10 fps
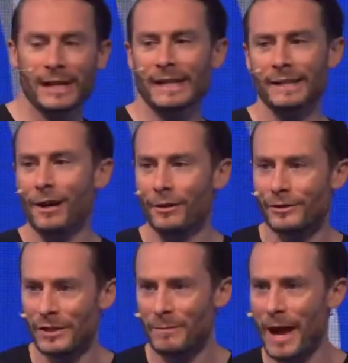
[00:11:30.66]

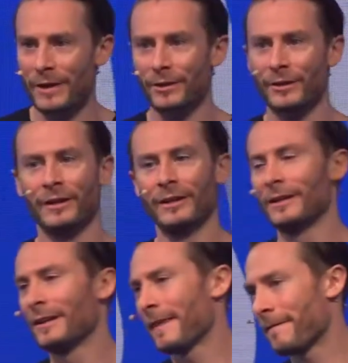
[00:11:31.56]
technology mattered,
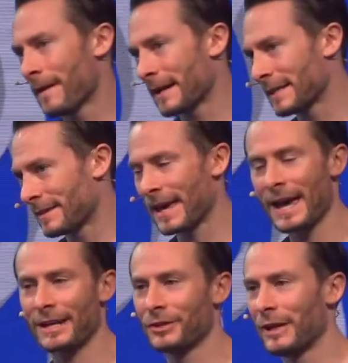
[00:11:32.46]
the fact that they
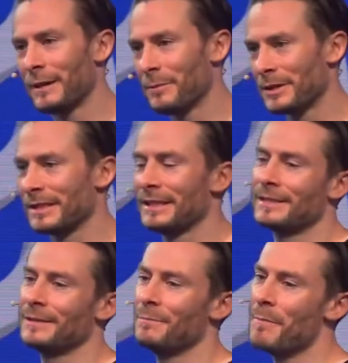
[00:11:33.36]
had a great
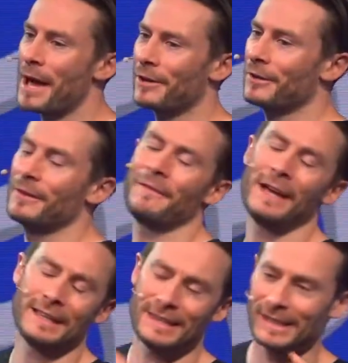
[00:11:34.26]
business mattered, the
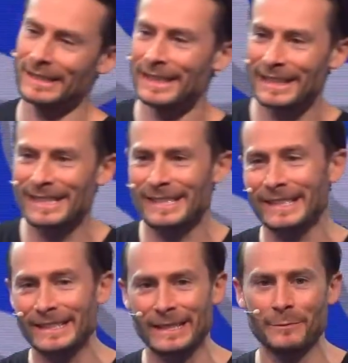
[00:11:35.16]
fact that the
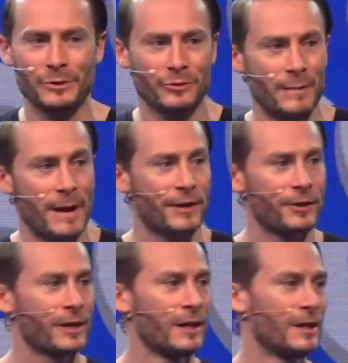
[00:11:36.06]
existing team was great
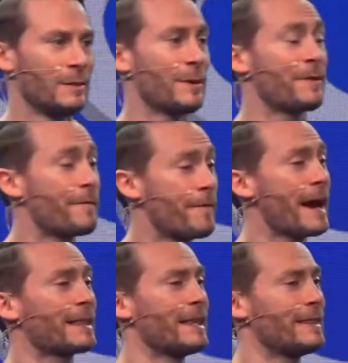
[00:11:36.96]
mattered, but the
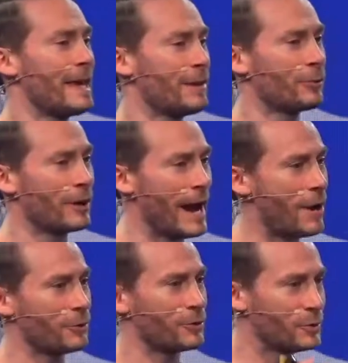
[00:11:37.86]
fact that they were
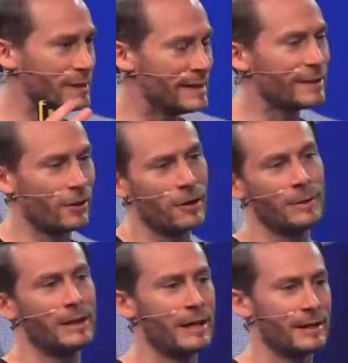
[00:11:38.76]
out to
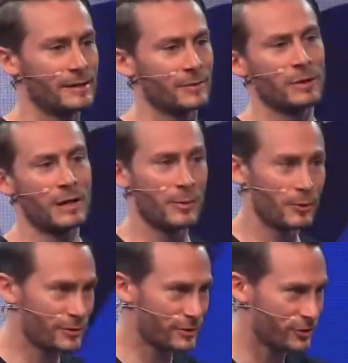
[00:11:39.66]
decarbonize one of the
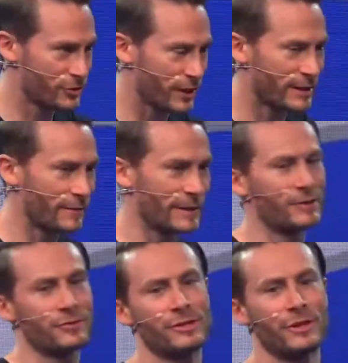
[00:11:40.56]
most destructive
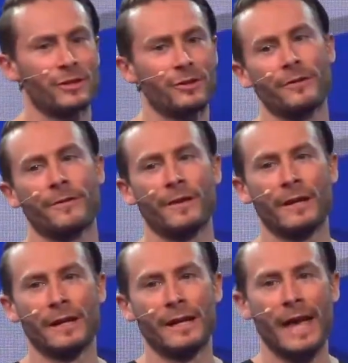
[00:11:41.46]
industries on Earth
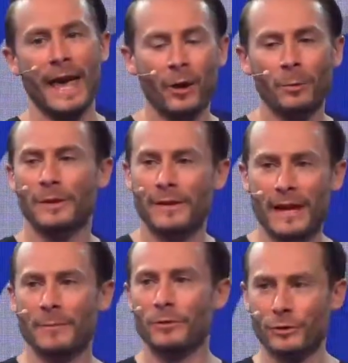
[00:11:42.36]
helped
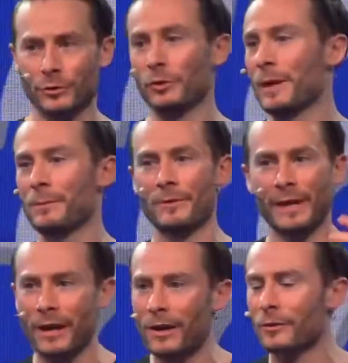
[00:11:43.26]
them recruit people
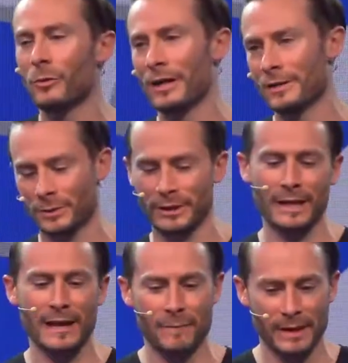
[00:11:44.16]
they otherwise would
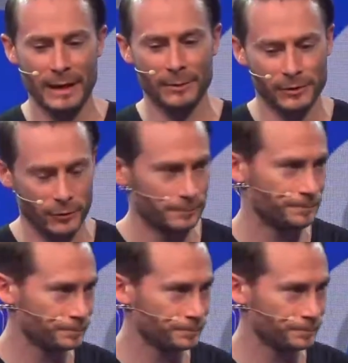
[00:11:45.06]
not have been able to.